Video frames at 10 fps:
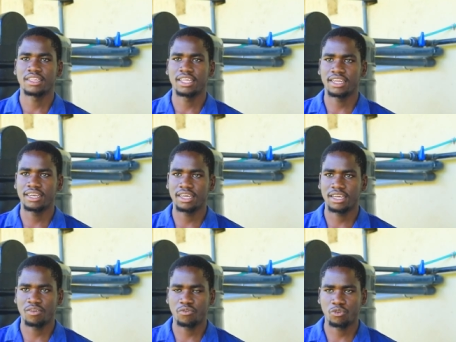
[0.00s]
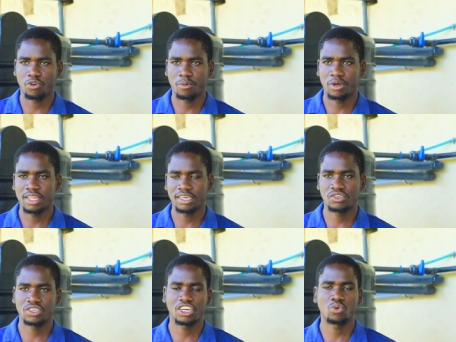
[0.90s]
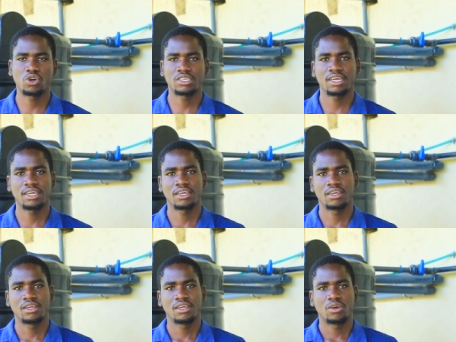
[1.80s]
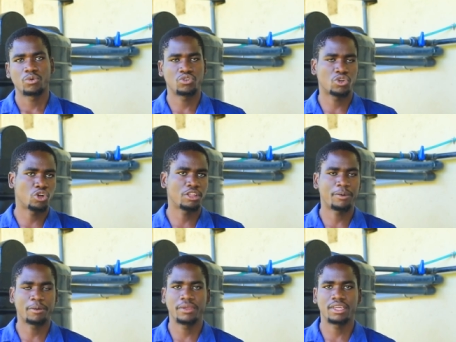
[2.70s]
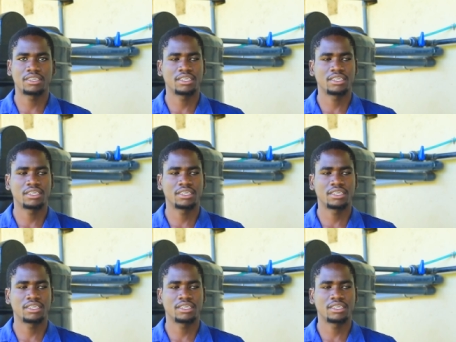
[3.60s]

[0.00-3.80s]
Then from that treated water, which we call the permeate,